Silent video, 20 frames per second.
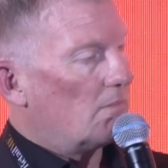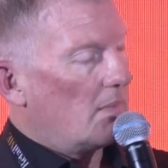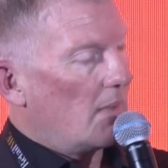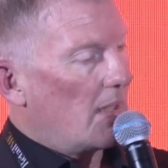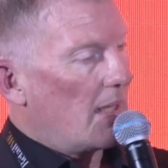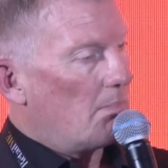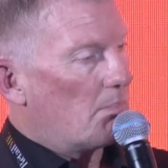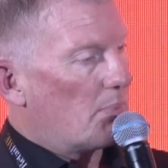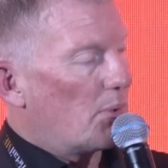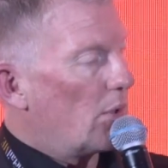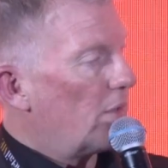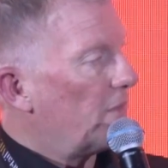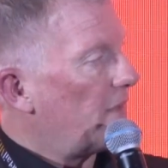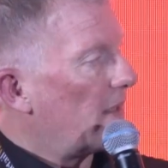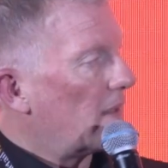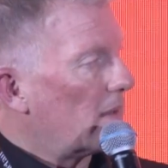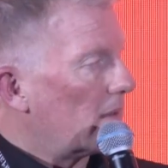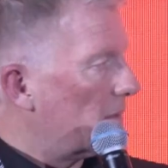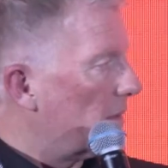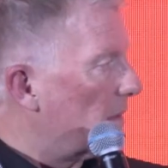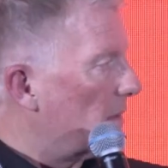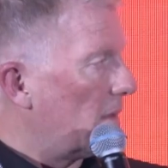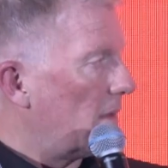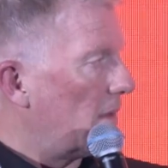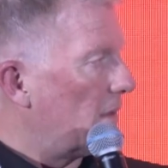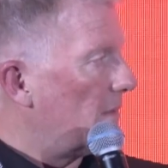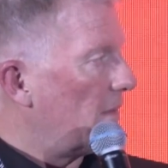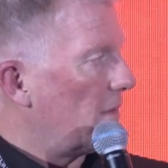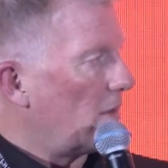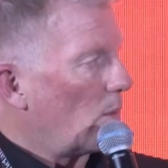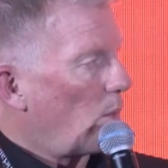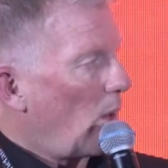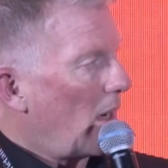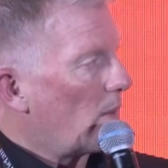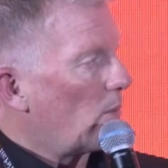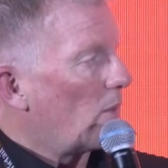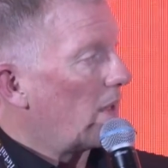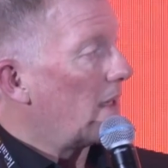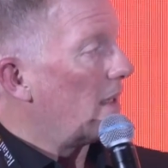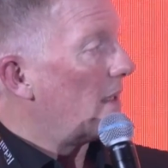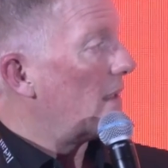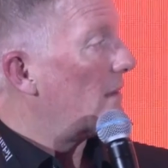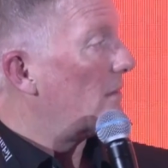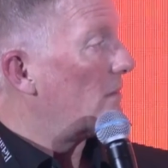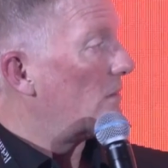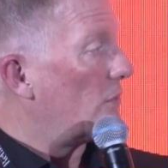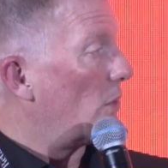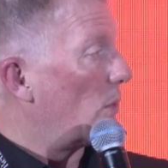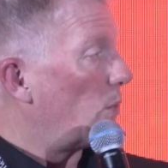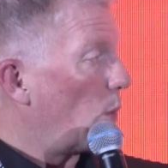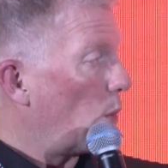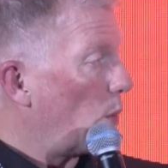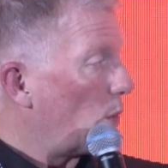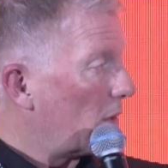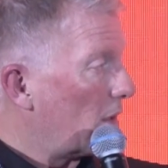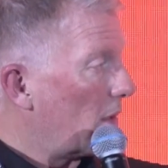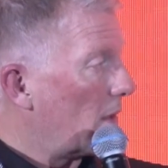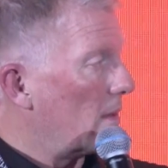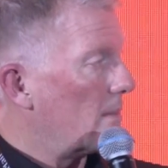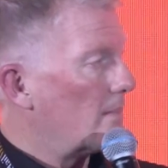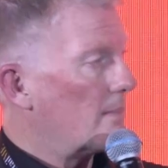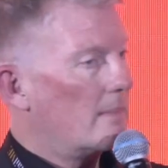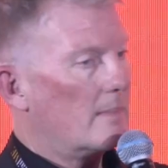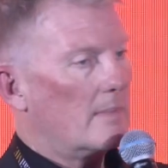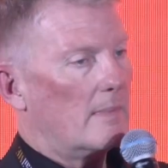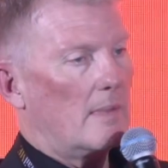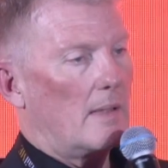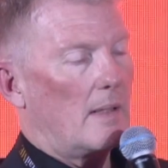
improving the way we reward them,